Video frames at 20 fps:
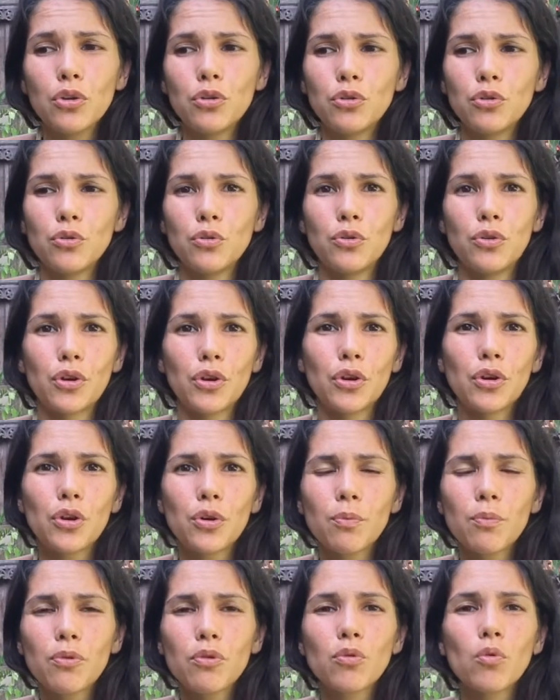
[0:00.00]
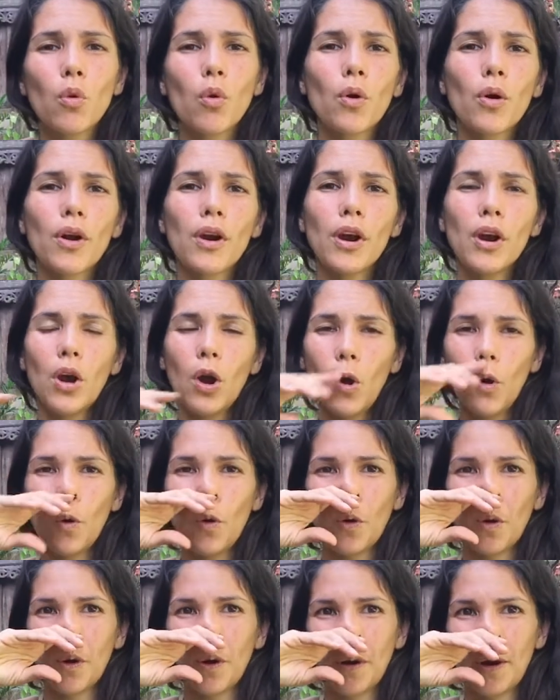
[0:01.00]
to the herb store
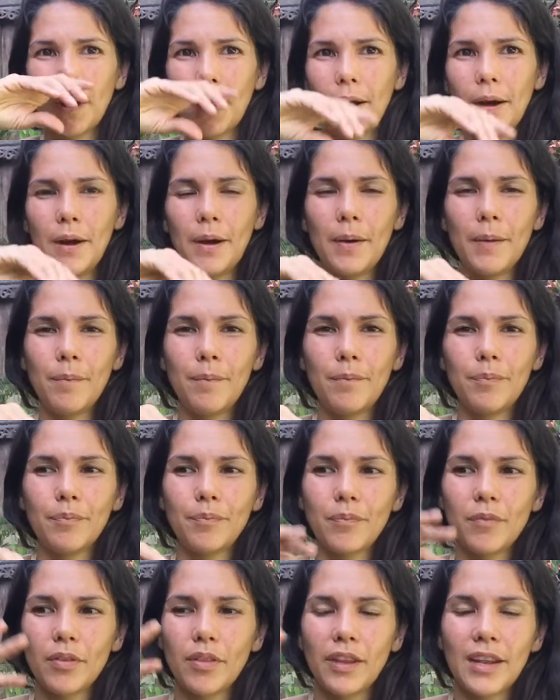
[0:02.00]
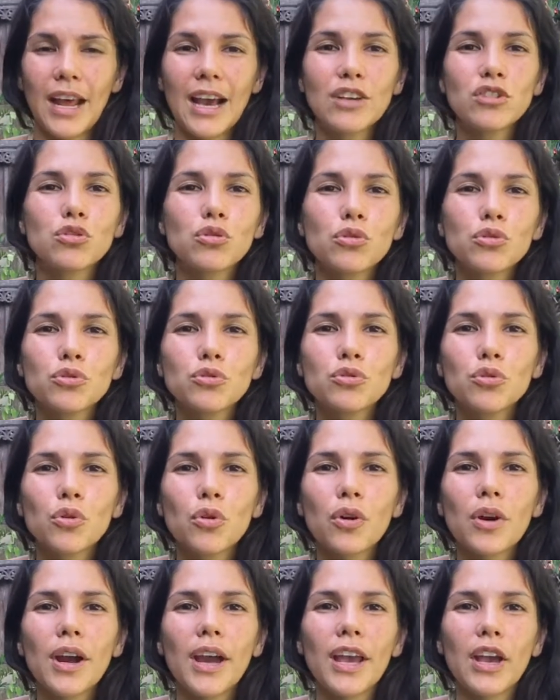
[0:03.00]
or the natural
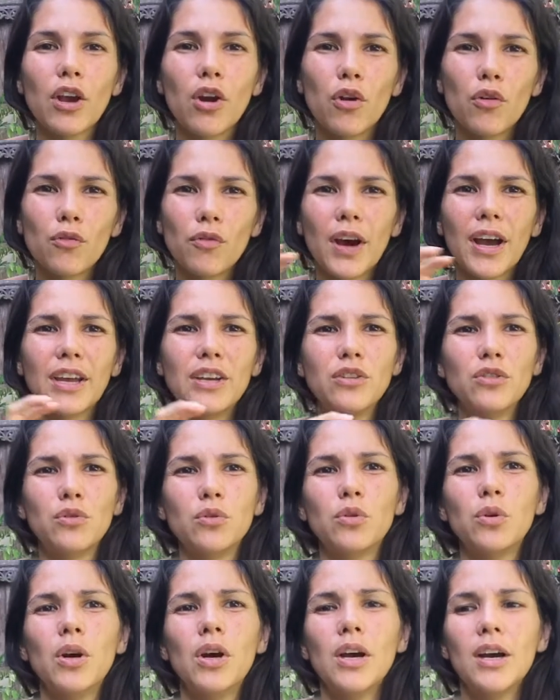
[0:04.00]
store and go find you